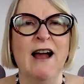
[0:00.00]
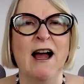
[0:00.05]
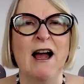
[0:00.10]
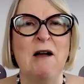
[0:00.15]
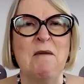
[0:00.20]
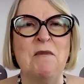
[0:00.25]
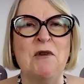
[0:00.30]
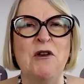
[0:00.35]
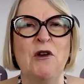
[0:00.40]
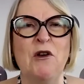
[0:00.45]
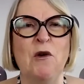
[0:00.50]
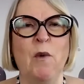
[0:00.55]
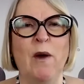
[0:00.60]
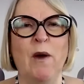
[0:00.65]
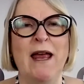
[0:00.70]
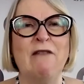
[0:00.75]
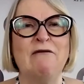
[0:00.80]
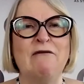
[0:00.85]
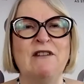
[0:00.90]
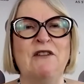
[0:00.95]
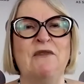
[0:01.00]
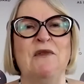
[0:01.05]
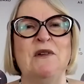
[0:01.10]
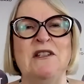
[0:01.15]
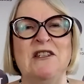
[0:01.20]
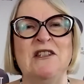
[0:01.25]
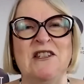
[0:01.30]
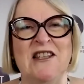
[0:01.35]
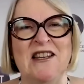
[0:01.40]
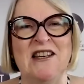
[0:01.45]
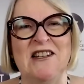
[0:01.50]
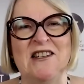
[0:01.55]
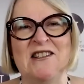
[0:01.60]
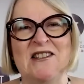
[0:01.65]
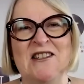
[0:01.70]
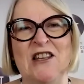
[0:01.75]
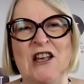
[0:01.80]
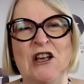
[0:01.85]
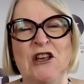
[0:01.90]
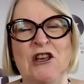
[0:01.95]
We have different
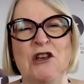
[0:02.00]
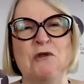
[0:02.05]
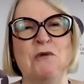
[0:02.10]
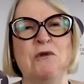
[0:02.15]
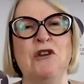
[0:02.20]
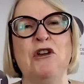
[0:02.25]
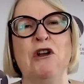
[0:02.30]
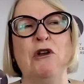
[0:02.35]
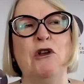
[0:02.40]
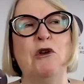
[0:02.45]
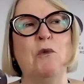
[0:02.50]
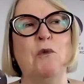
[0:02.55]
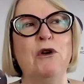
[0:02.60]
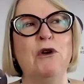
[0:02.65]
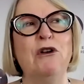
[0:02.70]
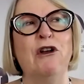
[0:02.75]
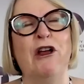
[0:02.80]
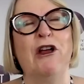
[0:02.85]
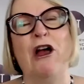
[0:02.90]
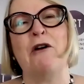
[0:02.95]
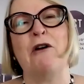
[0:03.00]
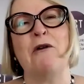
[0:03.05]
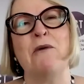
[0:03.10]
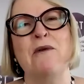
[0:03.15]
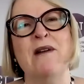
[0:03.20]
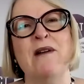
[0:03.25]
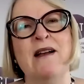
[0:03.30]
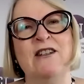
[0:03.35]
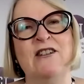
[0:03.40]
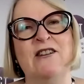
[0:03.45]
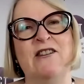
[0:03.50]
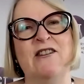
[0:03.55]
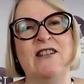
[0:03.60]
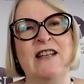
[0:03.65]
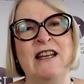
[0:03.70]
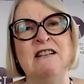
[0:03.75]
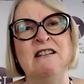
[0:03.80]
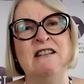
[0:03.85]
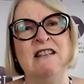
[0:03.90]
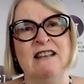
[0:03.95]
skills. You wouldn't go to the
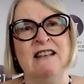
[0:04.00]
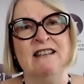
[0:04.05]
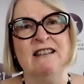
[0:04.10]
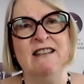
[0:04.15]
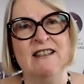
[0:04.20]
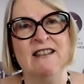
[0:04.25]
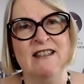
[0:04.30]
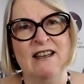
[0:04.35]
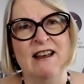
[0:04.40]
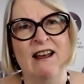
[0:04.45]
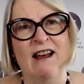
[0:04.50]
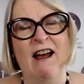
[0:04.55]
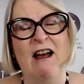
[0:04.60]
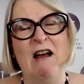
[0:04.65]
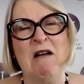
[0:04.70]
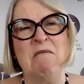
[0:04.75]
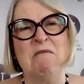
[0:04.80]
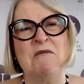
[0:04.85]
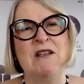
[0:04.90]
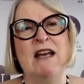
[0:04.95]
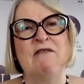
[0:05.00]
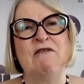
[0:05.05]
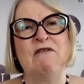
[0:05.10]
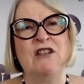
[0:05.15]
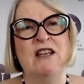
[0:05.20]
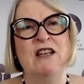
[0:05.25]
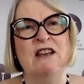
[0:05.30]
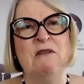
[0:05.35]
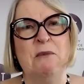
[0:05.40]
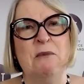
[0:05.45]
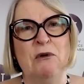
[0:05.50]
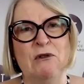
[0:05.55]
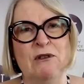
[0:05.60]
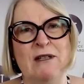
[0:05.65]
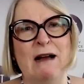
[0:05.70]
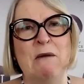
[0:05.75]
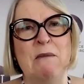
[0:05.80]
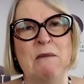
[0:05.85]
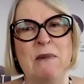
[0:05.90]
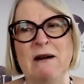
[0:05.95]
dentist to have your teeth pulled
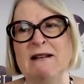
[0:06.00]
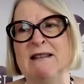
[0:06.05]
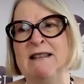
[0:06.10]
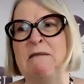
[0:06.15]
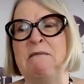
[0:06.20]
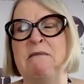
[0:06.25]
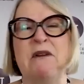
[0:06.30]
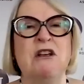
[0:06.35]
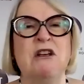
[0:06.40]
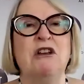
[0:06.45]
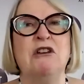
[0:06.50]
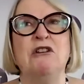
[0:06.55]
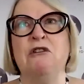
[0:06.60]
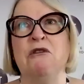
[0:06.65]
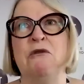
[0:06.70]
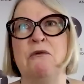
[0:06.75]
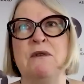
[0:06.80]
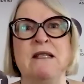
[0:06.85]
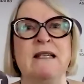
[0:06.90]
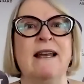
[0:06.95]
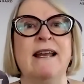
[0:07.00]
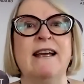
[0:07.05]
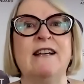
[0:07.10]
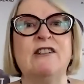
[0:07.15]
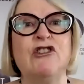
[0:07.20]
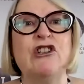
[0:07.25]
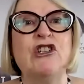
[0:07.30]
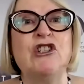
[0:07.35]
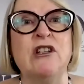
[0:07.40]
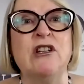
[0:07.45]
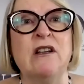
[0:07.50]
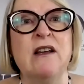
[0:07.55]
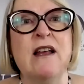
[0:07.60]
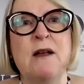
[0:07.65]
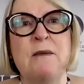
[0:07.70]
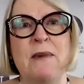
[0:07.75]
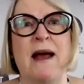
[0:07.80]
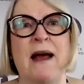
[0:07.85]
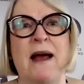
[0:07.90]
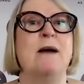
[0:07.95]
out by somebody who was an electrician,
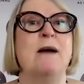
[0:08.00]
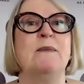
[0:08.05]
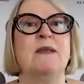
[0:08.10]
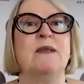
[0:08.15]
perhaps.